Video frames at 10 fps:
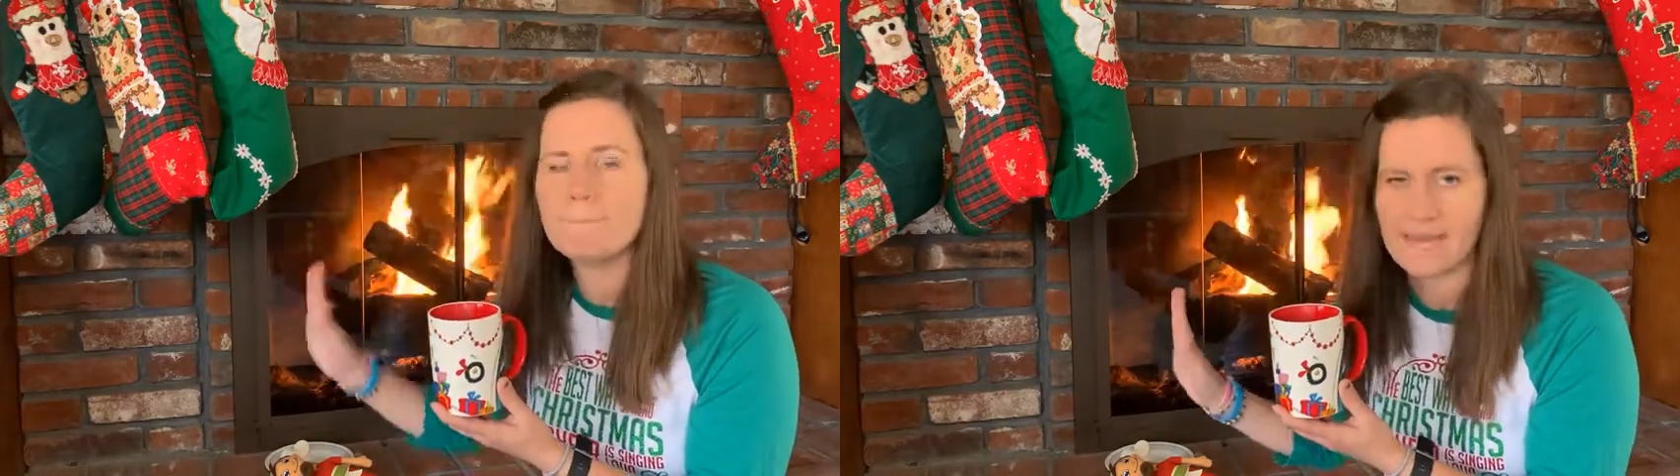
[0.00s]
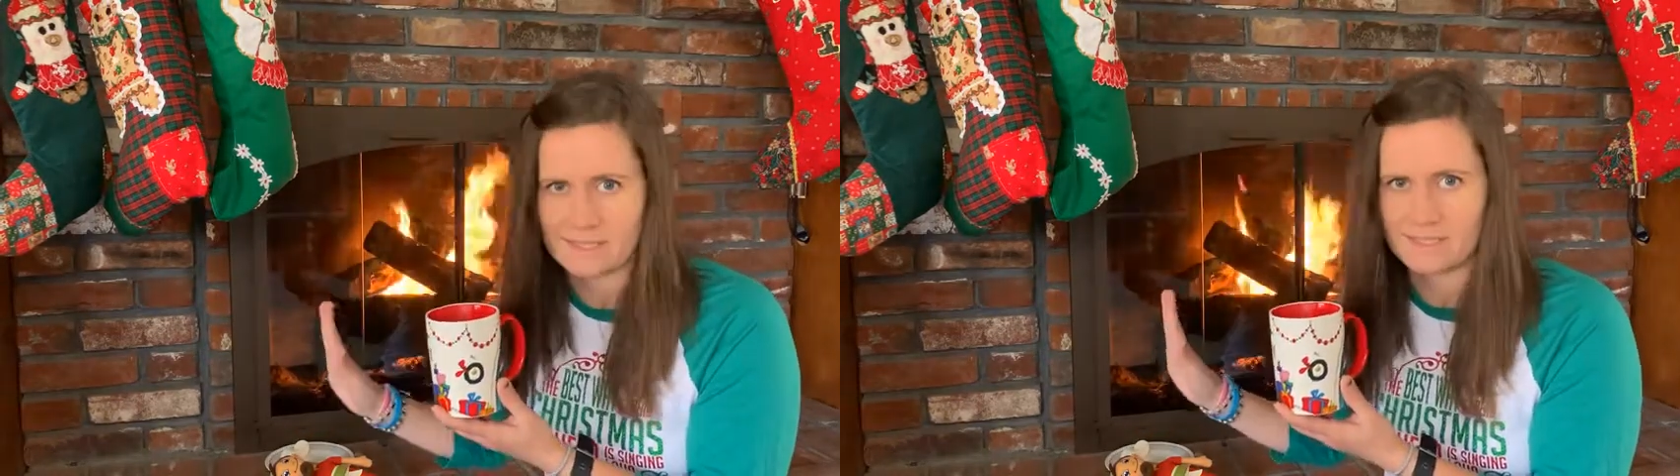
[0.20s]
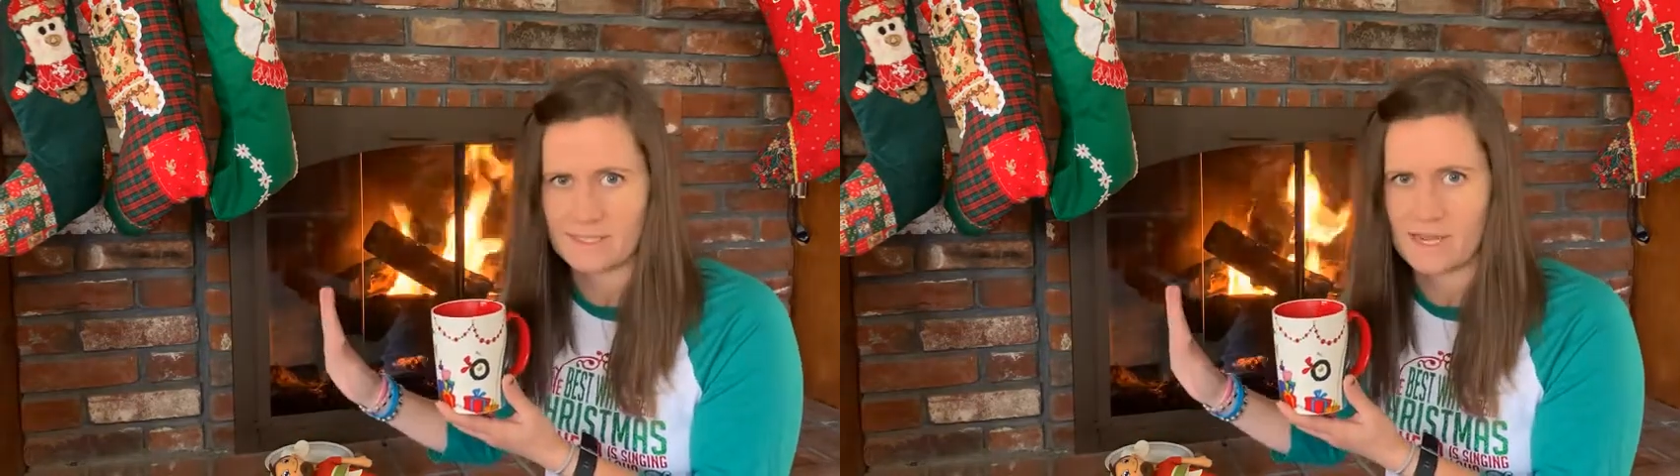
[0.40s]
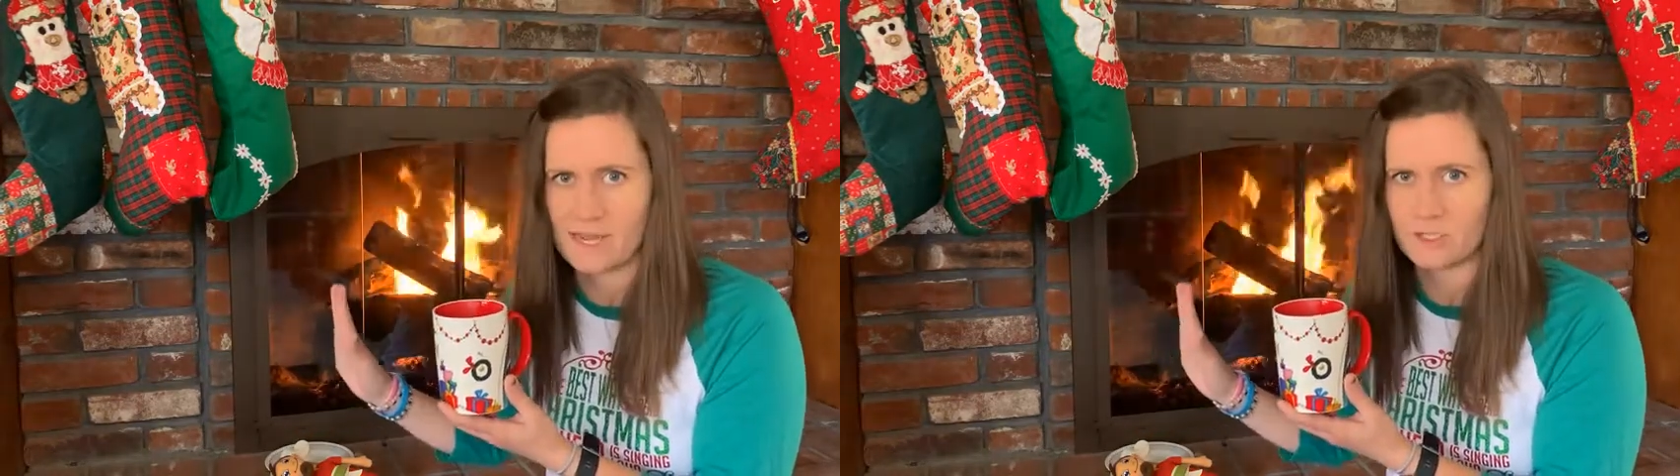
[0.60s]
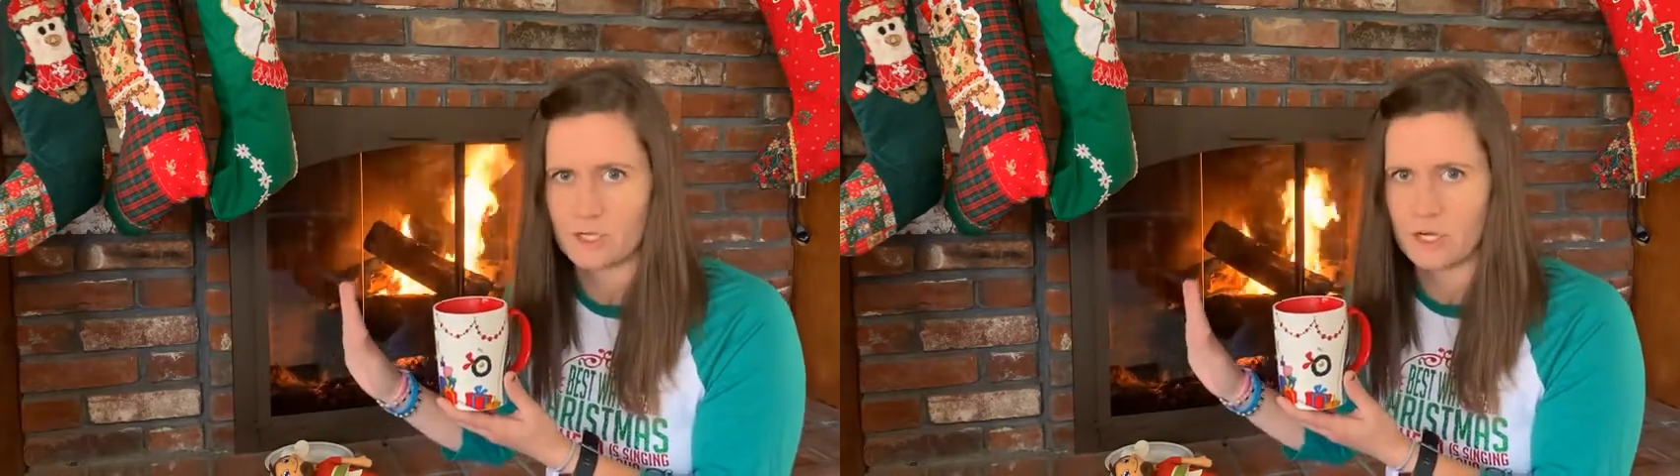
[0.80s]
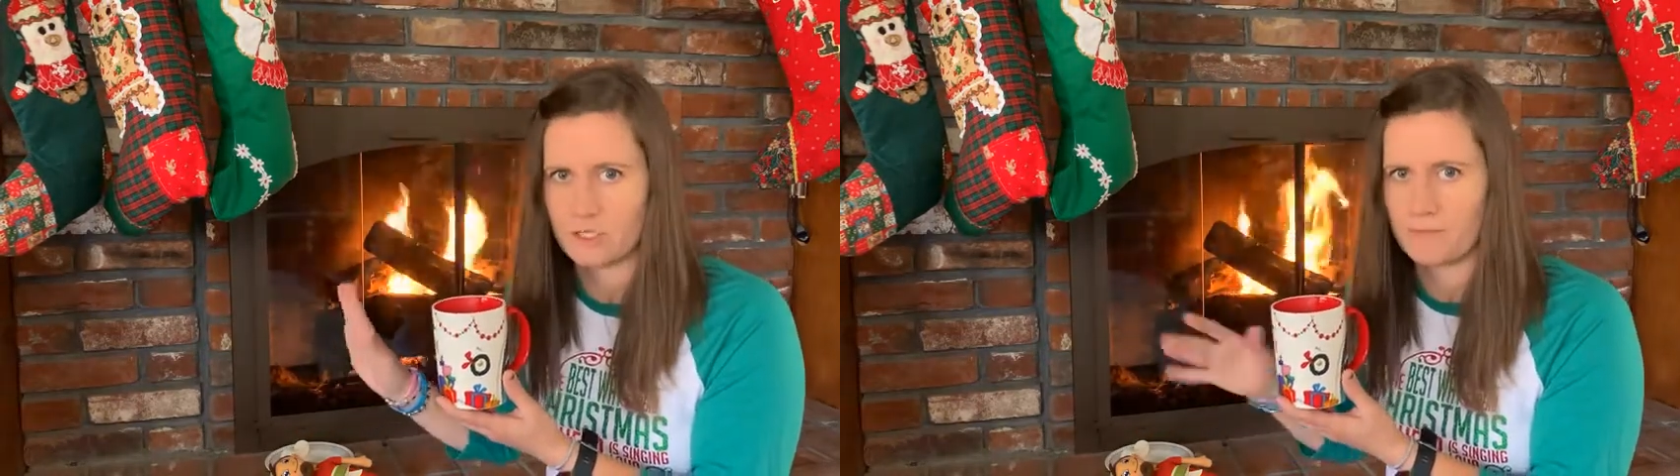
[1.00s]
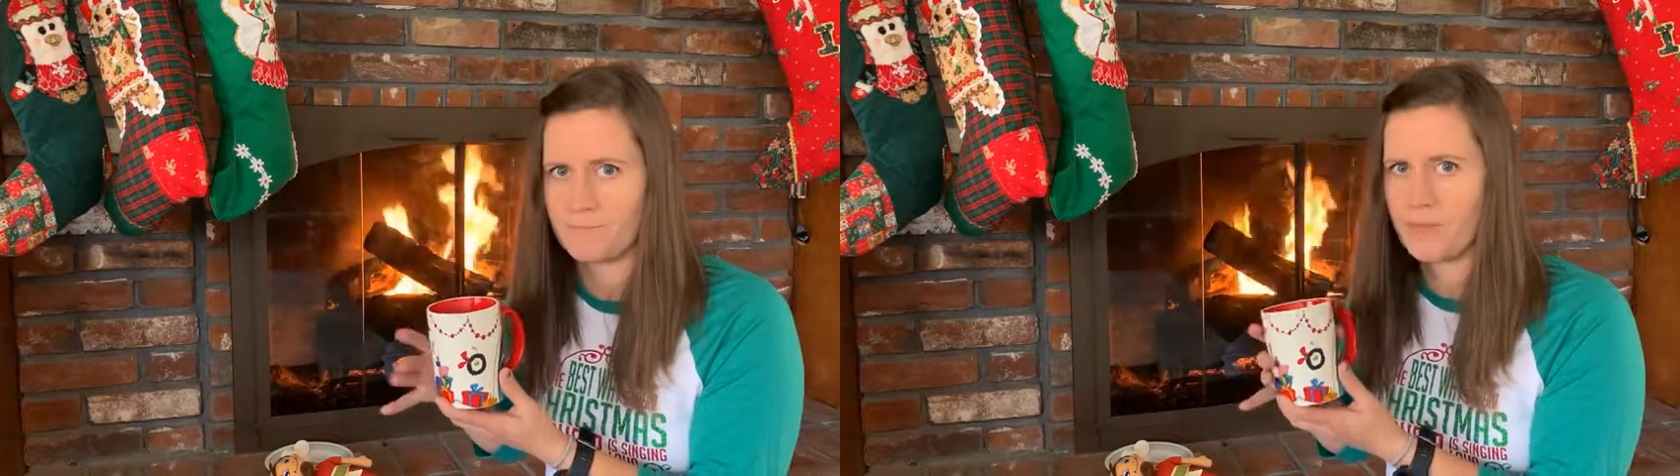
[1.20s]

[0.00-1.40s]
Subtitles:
best in hot chocolate.